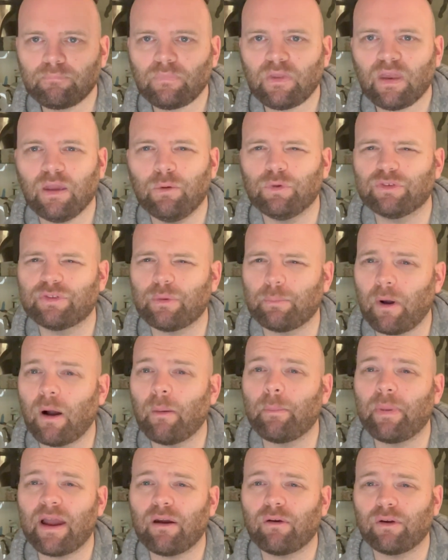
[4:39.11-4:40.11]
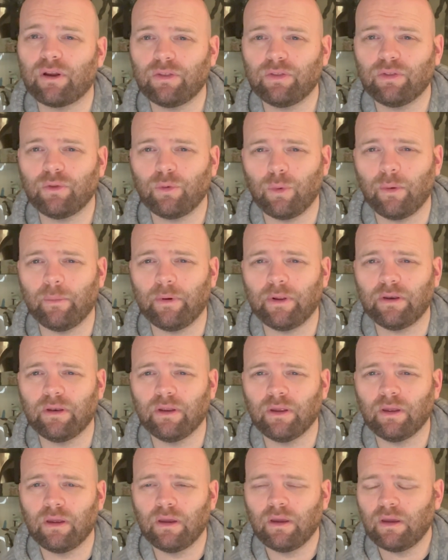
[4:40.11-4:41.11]
It was the Barbarian, the woman,
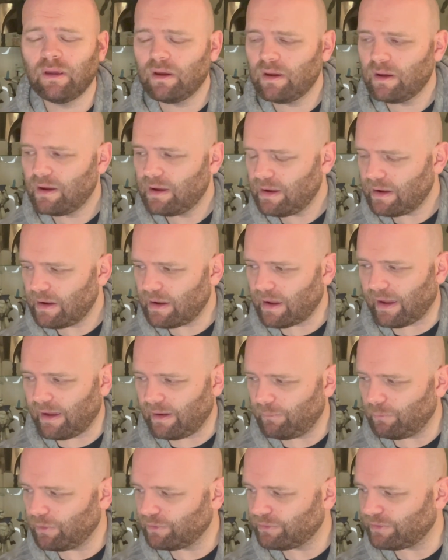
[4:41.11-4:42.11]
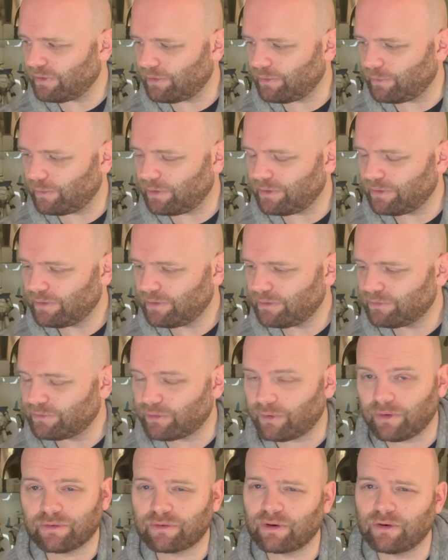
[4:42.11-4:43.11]
and what was the other one?
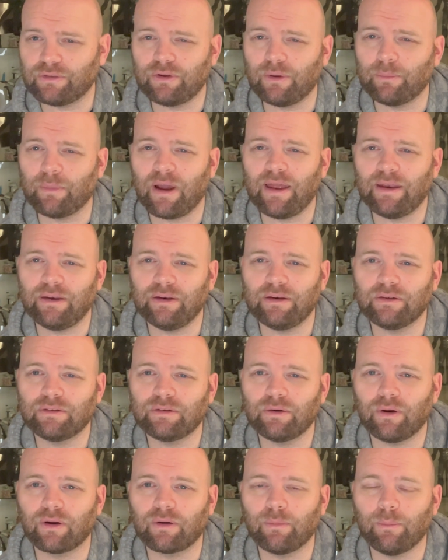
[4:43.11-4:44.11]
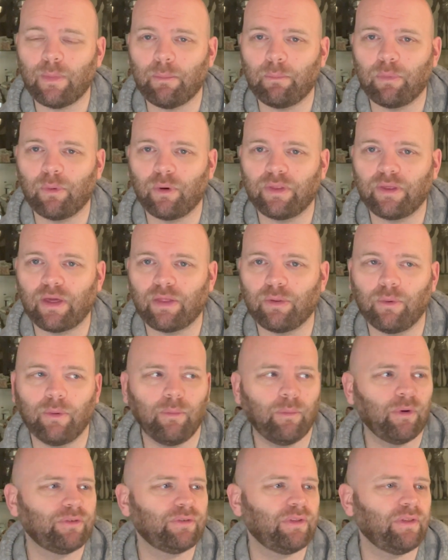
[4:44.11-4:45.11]
Sorry, it's going to do my head in until I can remember what the other one
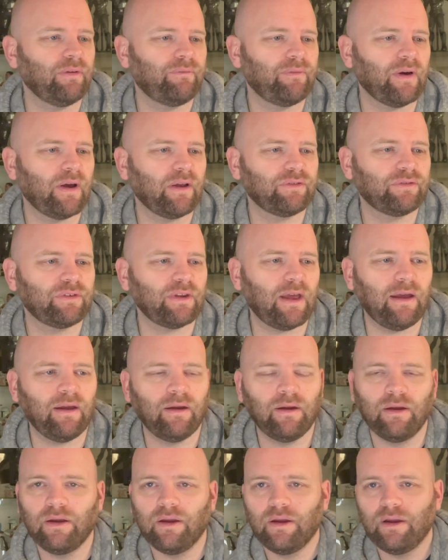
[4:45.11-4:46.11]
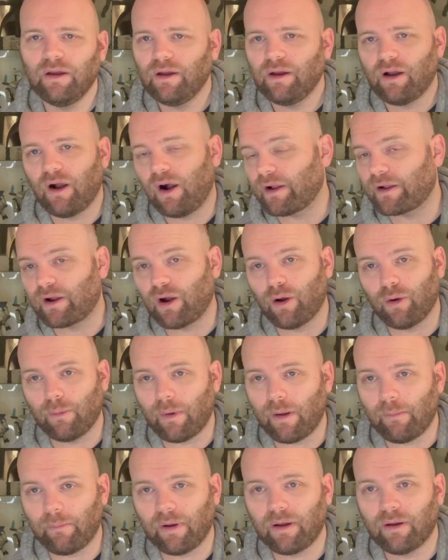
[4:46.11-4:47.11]
was in the first set. I can't
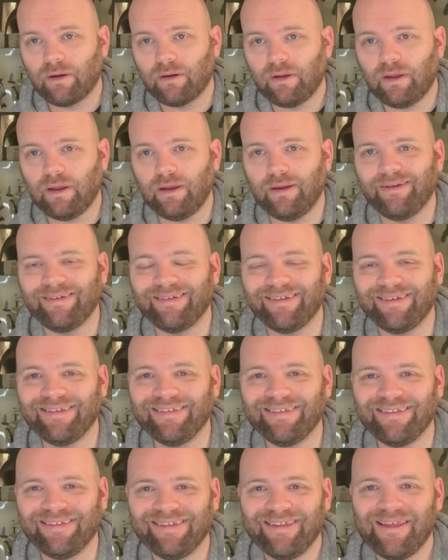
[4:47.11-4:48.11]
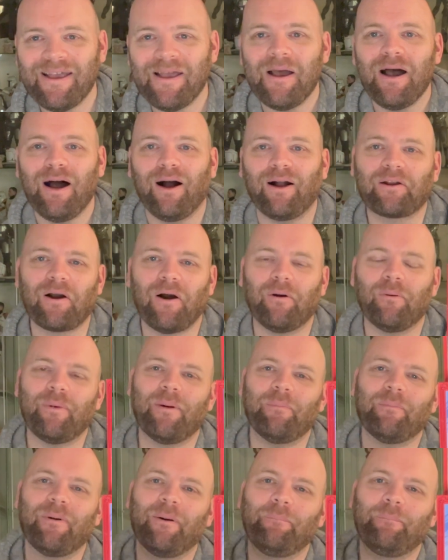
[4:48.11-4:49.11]
remember. I can't
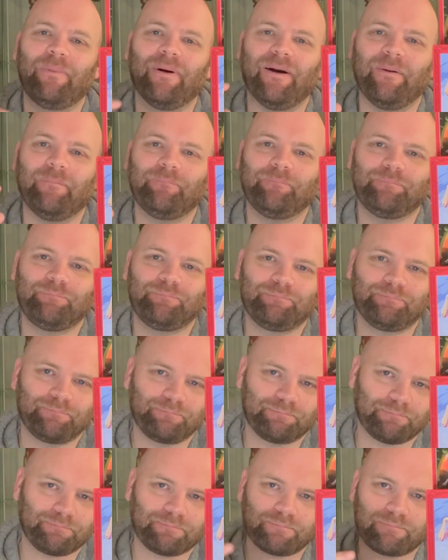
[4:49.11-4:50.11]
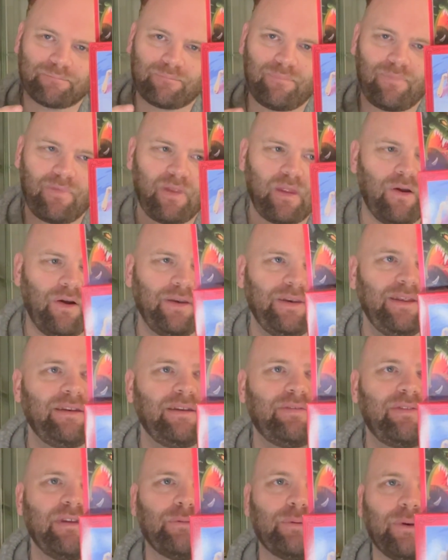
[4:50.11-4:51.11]
remember, but I
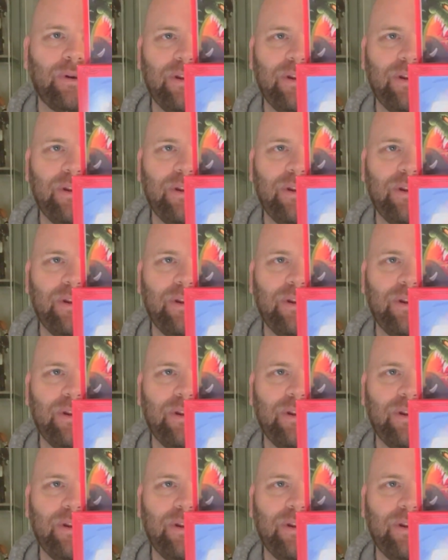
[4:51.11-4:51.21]
needed this one.